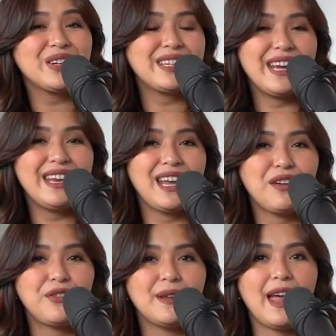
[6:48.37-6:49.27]

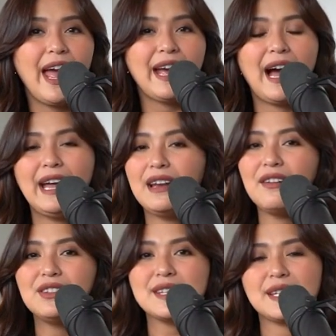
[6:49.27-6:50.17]
entertaining if you like. I
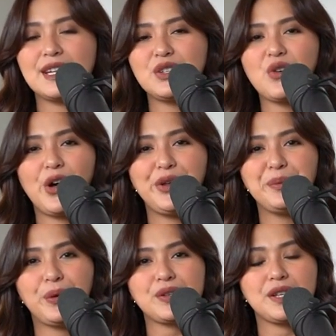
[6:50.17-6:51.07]
love listening to
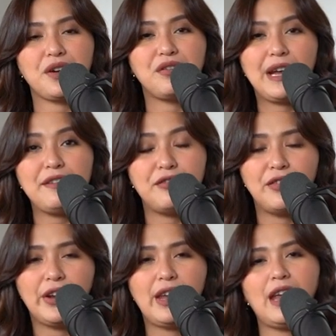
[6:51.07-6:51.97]
audiobooks that are very
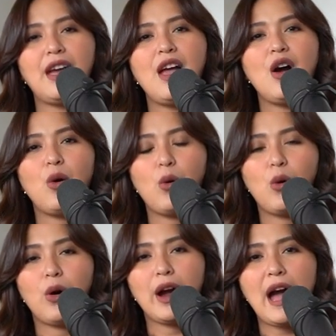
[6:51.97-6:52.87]
funny
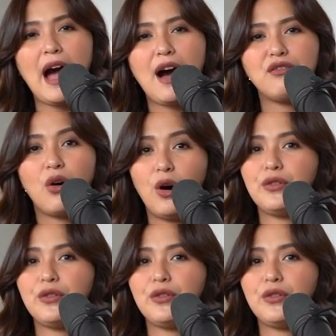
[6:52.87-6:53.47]
or have